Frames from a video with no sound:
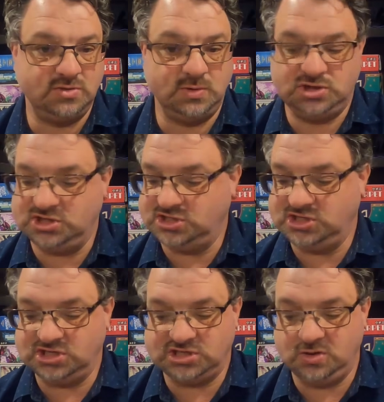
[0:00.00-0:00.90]
which is
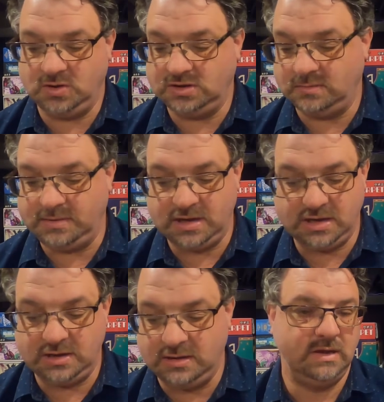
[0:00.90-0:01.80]
just going to
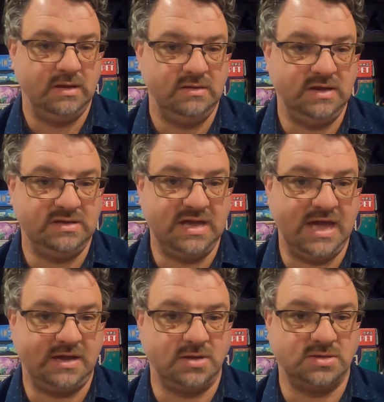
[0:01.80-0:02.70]
be the
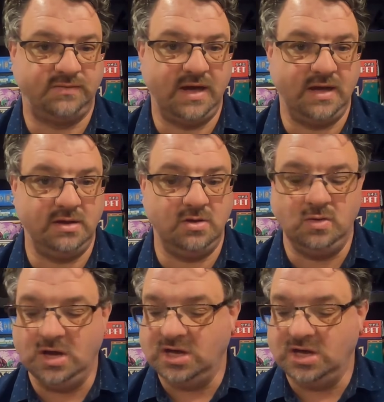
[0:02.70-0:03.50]
Attacker's value.